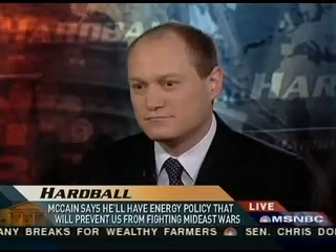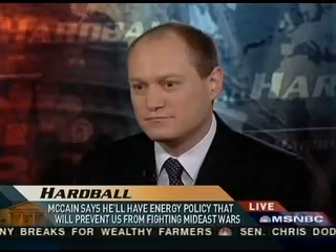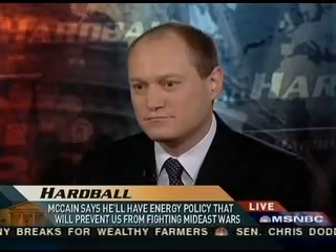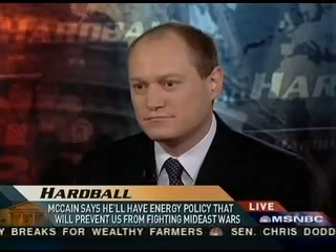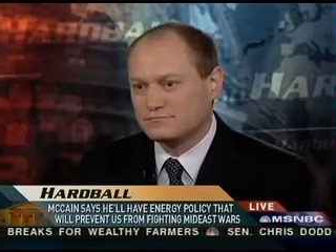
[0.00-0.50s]

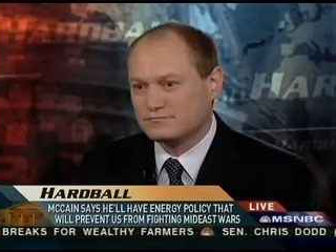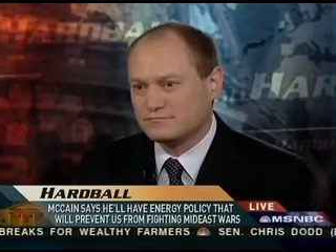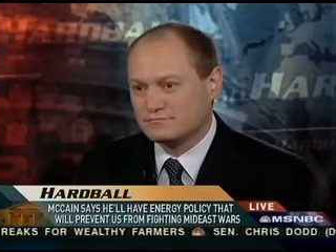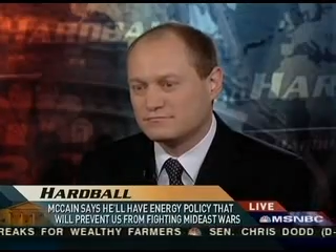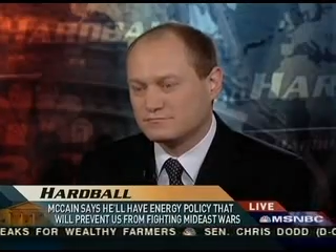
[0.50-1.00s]
Kinsley, the
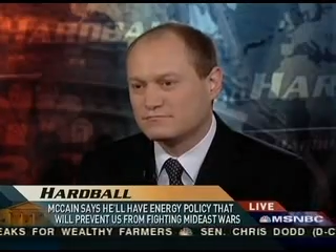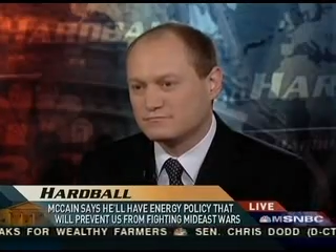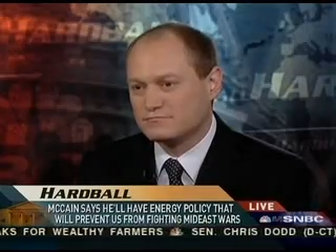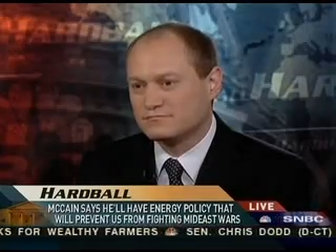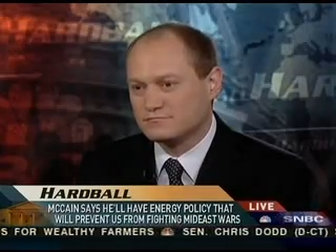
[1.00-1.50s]
brilliant
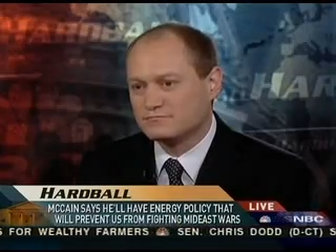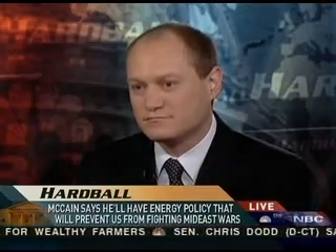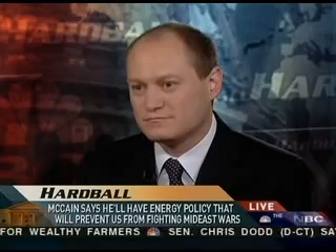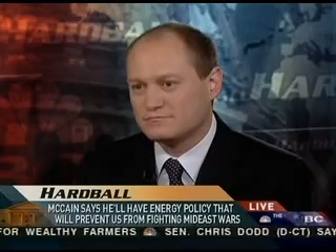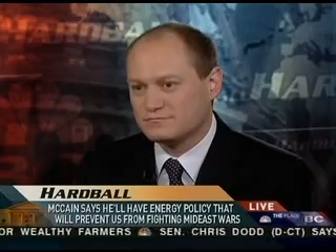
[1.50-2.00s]
columnist,
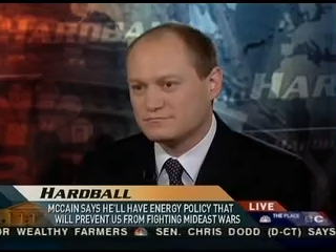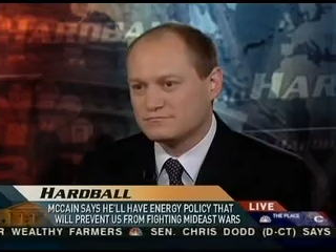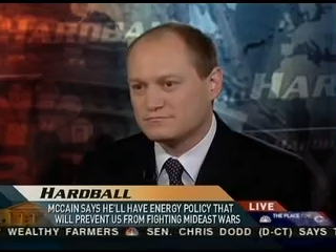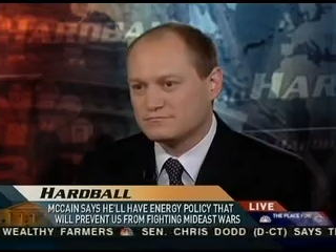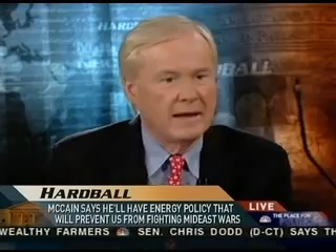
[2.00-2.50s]
said years
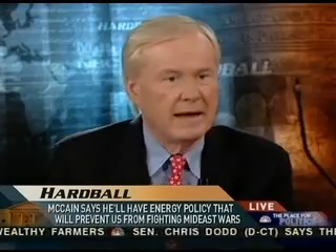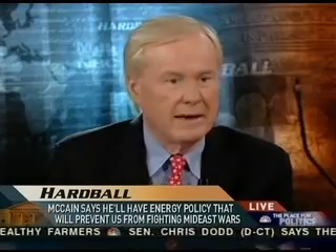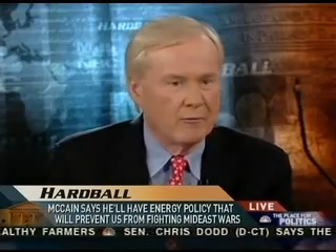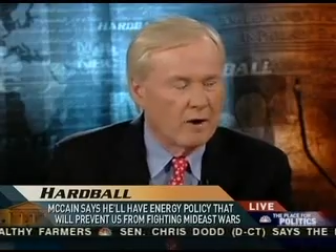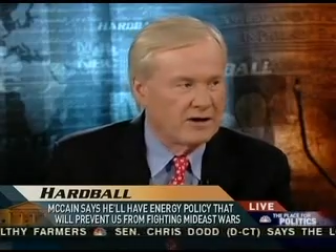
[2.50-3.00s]
ago,
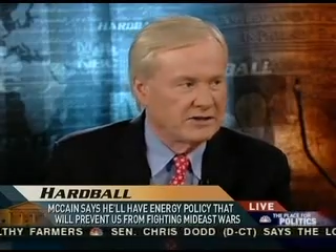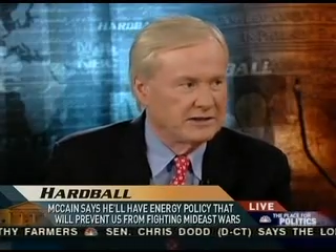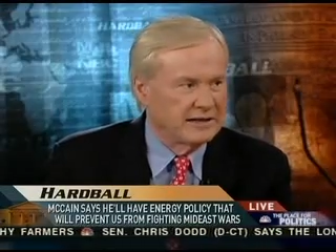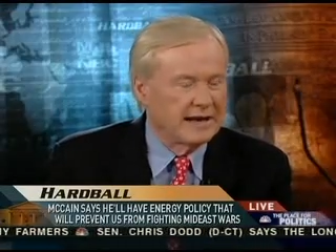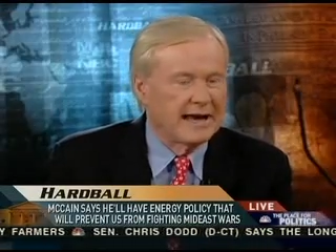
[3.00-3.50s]
in
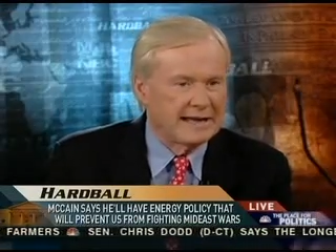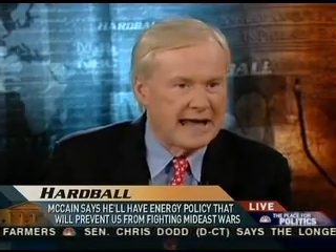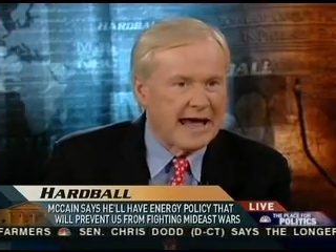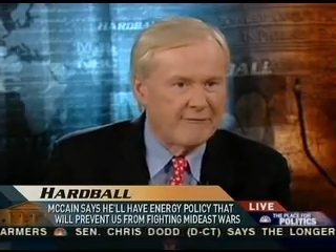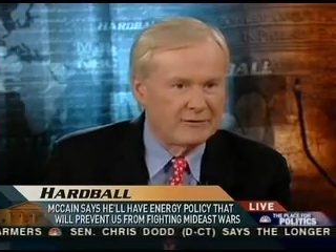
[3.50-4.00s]
Washington, a
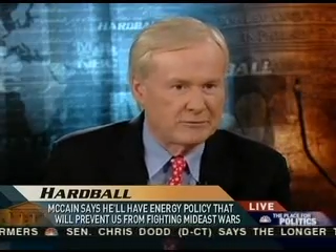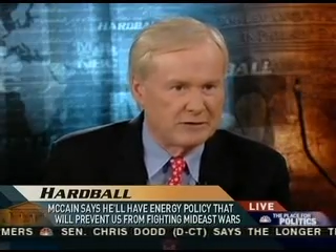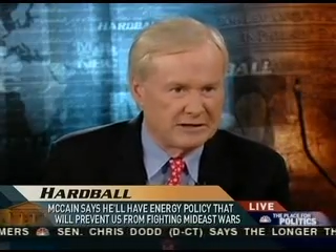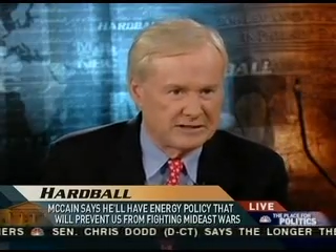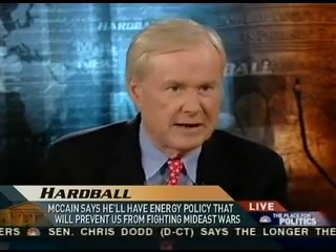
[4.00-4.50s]
gaffe is
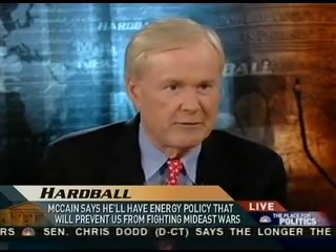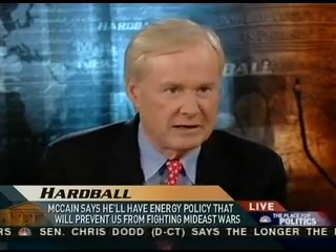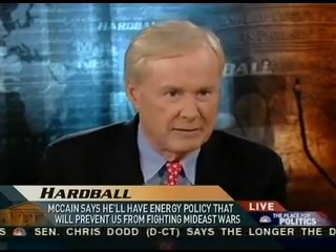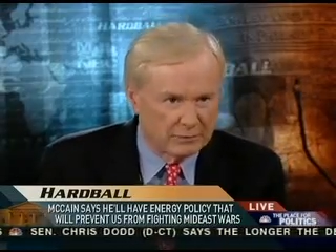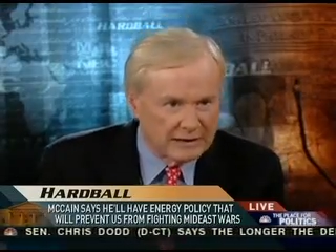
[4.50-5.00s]
when you say what
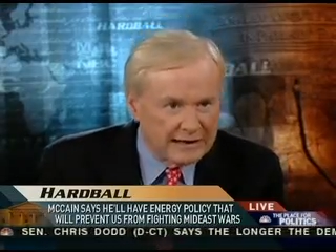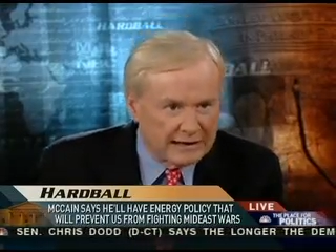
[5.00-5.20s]
you believe.